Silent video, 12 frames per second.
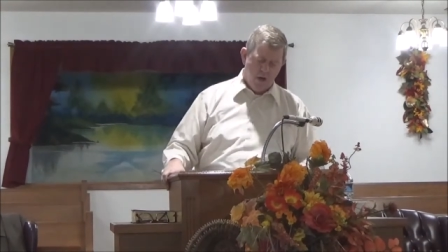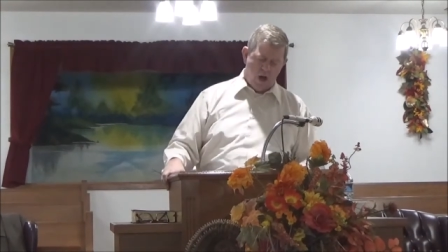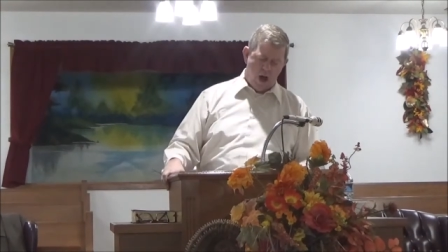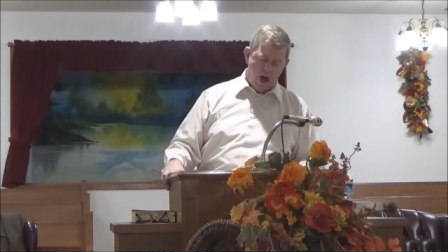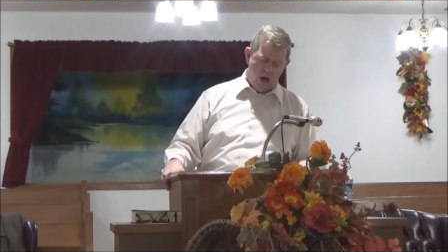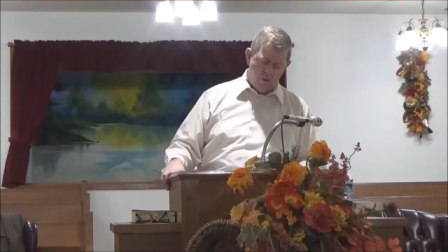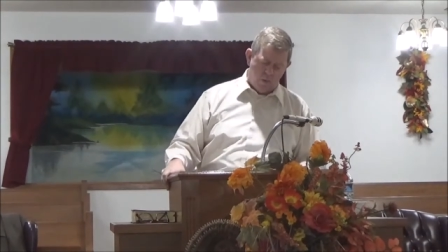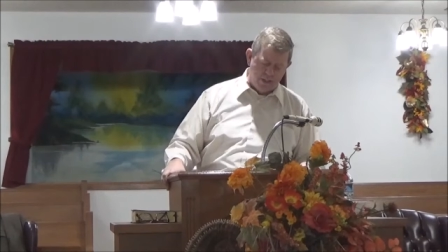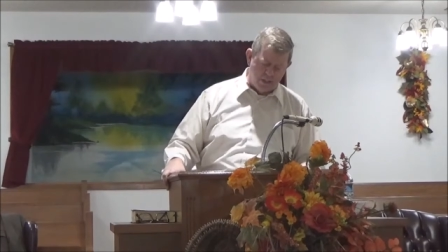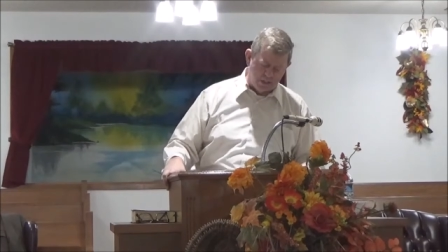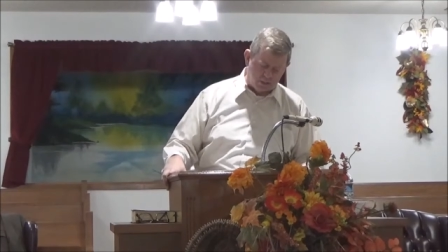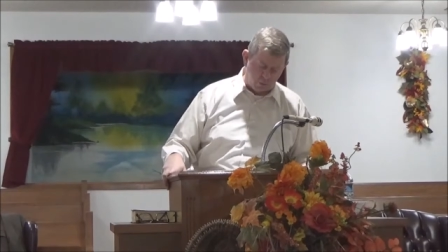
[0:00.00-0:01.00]
uh, we
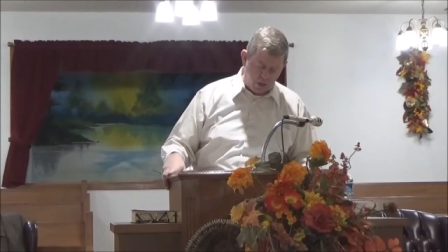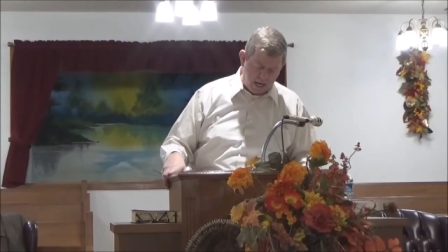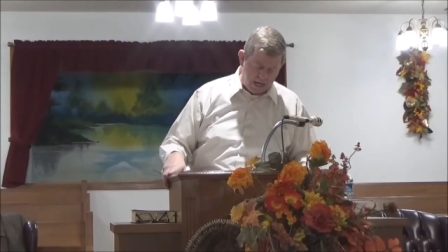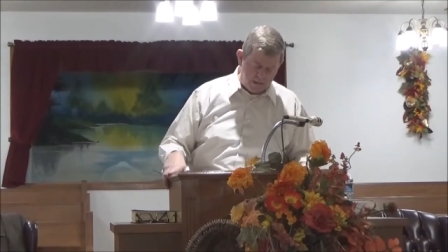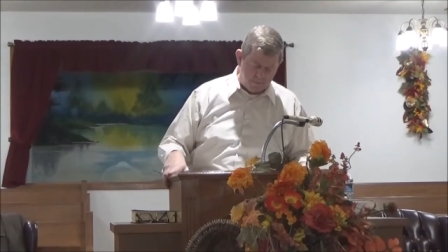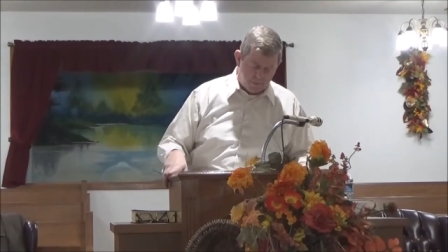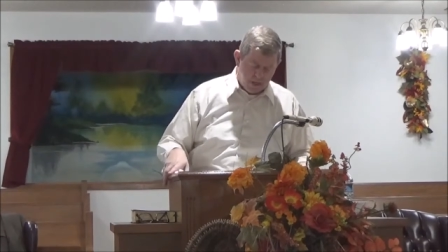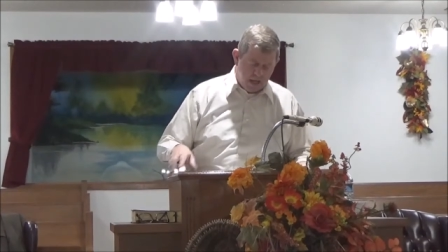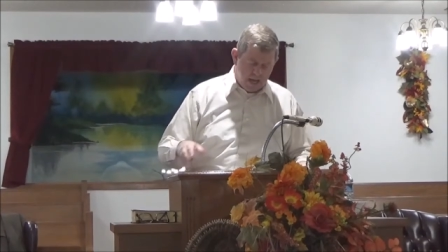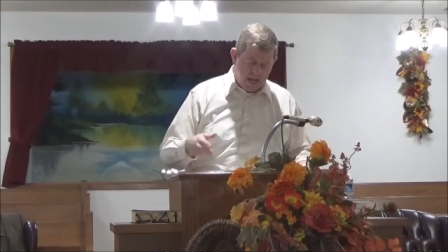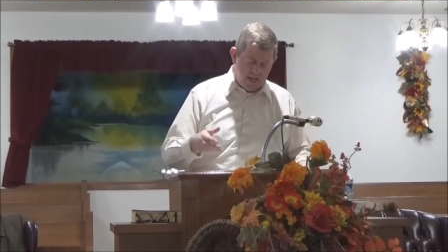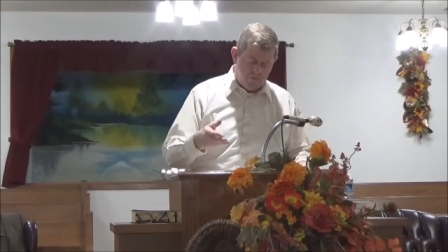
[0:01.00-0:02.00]
just read
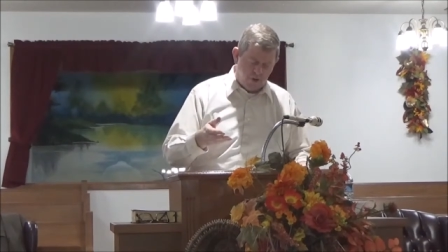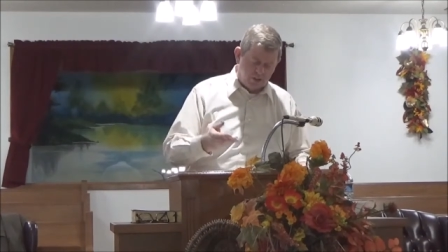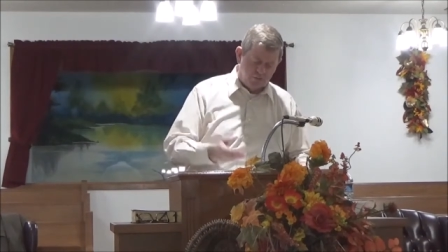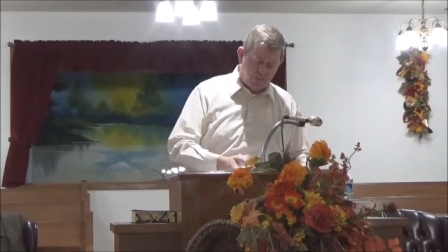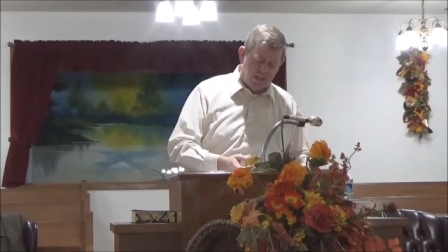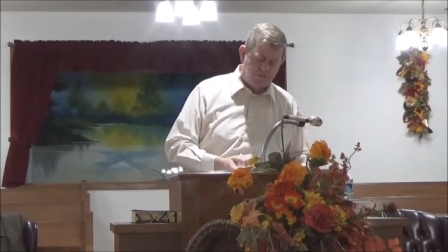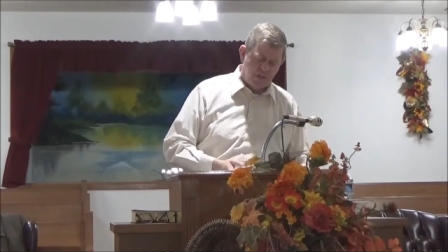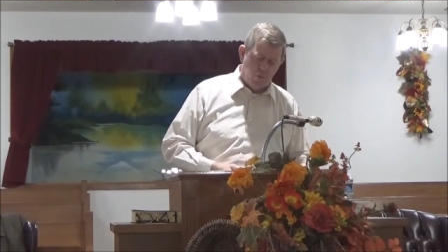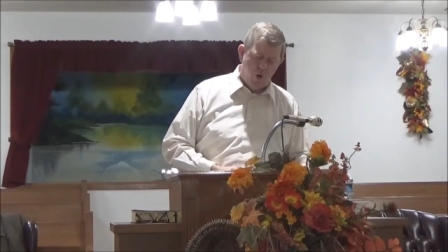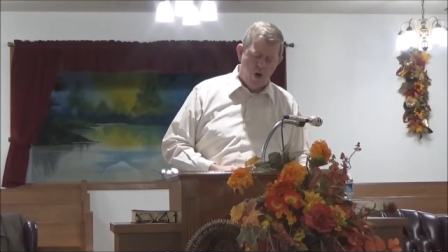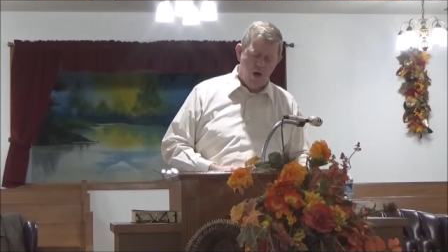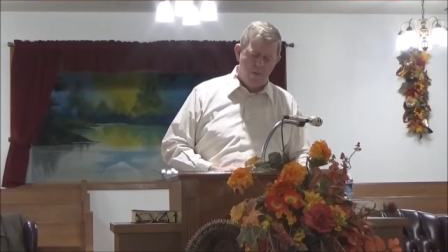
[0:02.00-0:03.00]
in verse
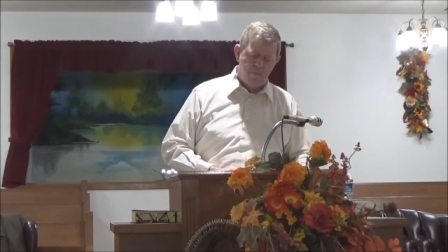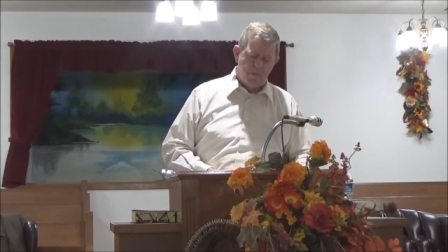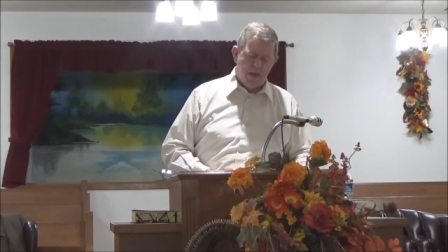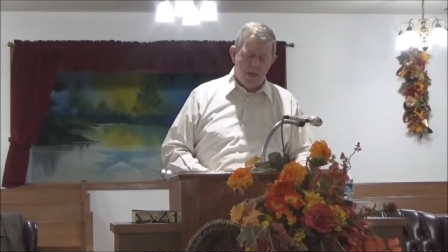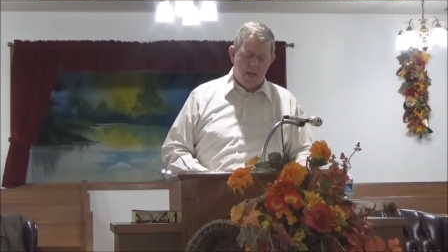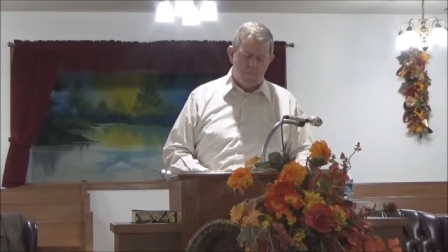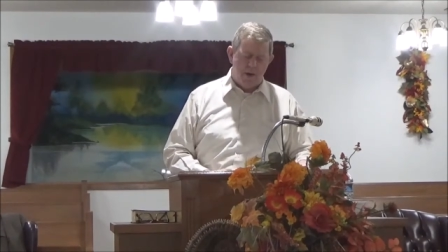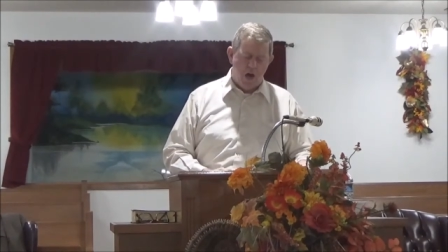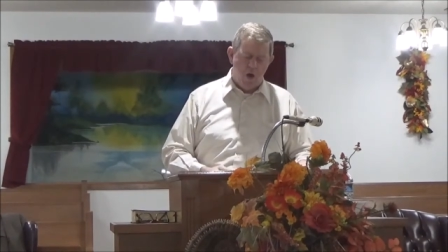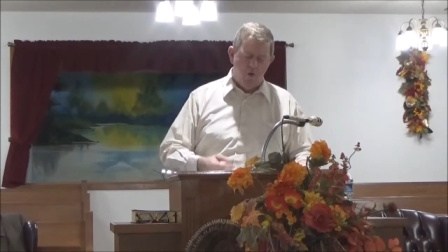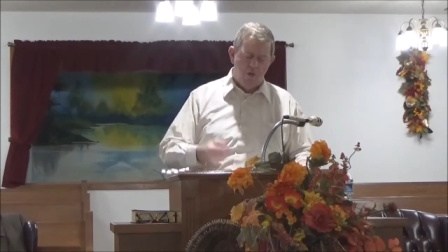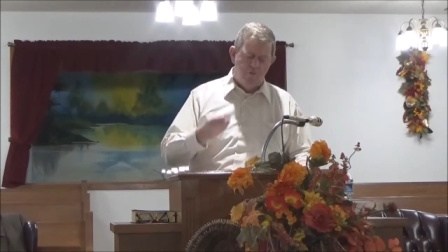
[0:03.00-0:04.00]
51, And
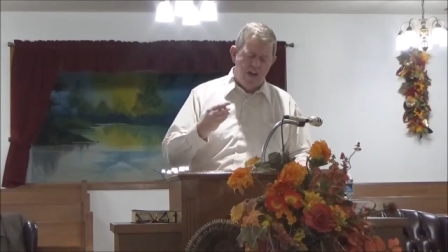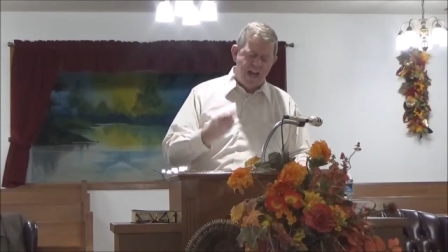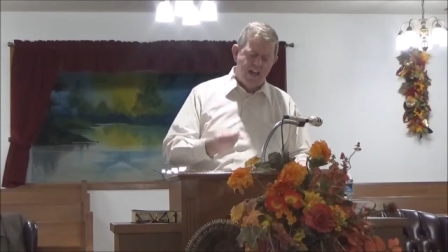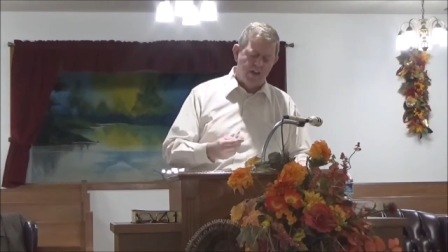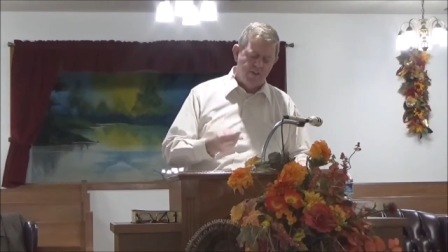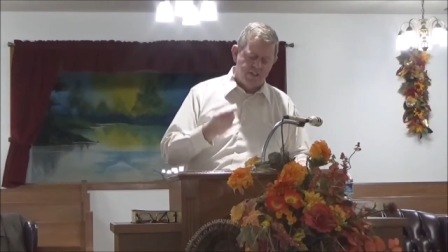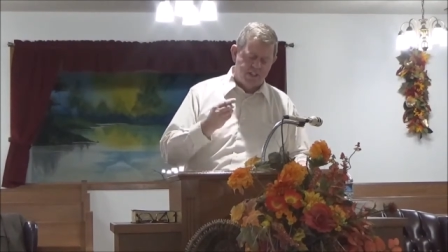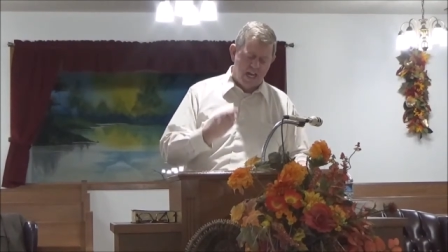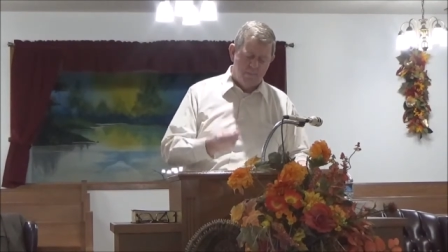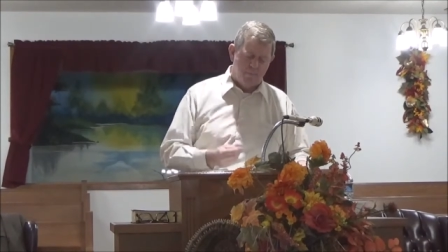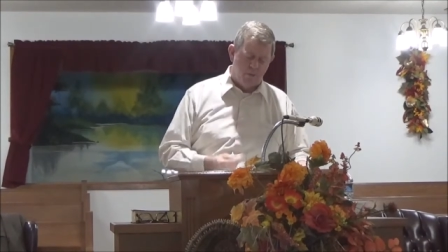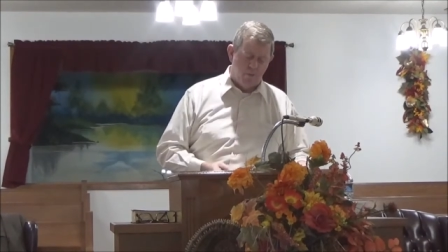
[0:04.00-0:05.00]
behold, the veil of the
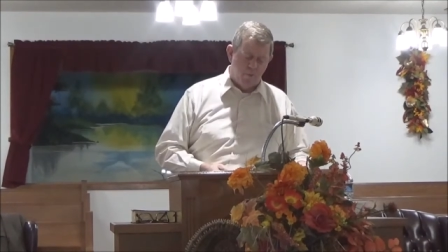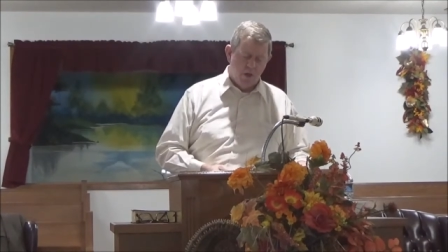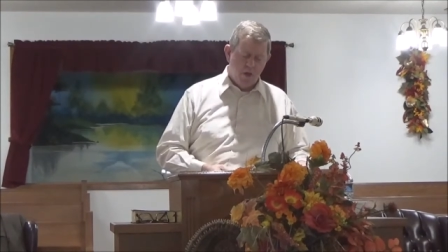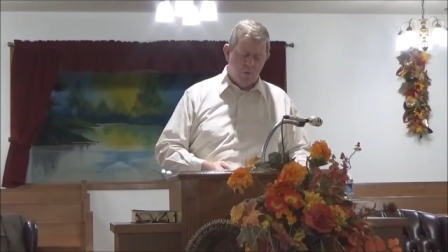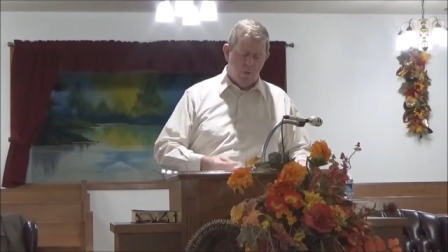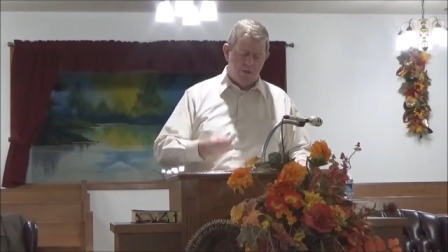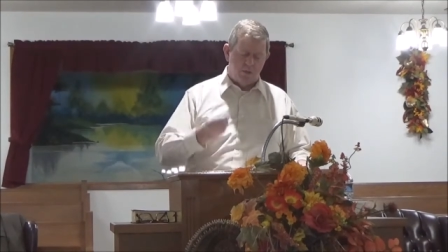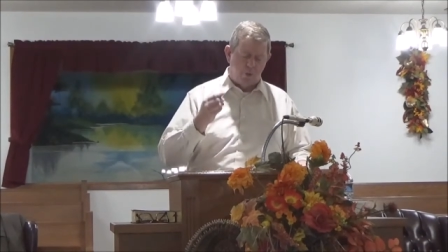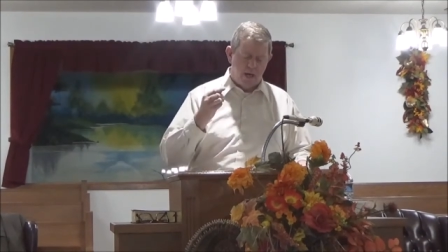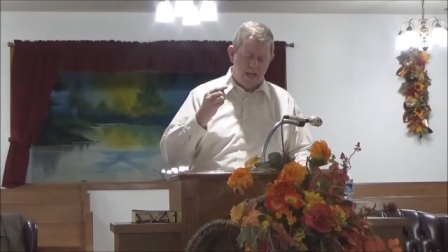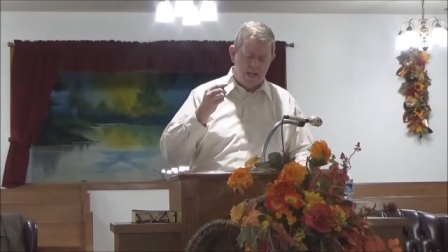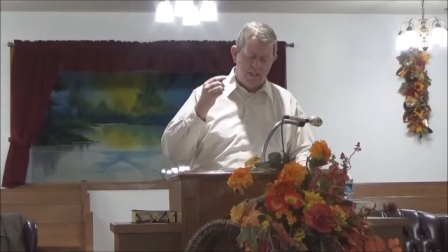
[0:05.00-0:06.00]
temple was
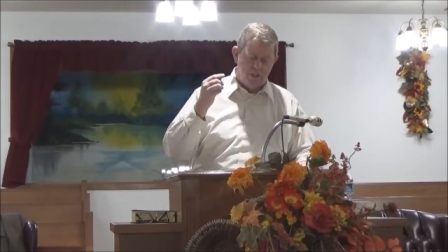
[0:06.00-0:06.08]
rent in